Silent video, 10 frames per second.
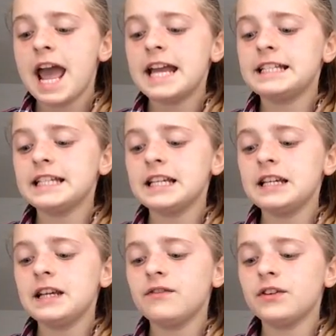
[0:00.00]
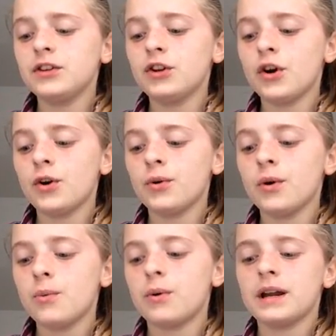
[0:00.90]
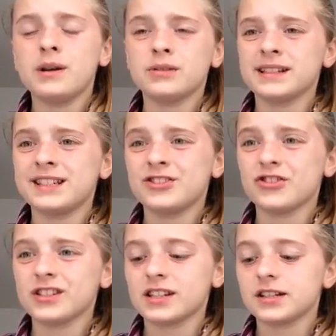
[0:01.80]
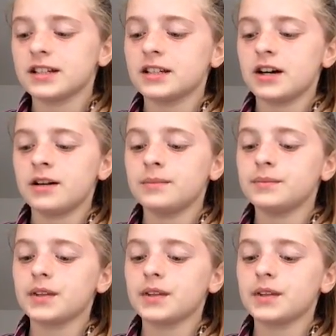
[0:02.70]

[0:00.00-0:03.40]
He didn't even know why he was interested in her.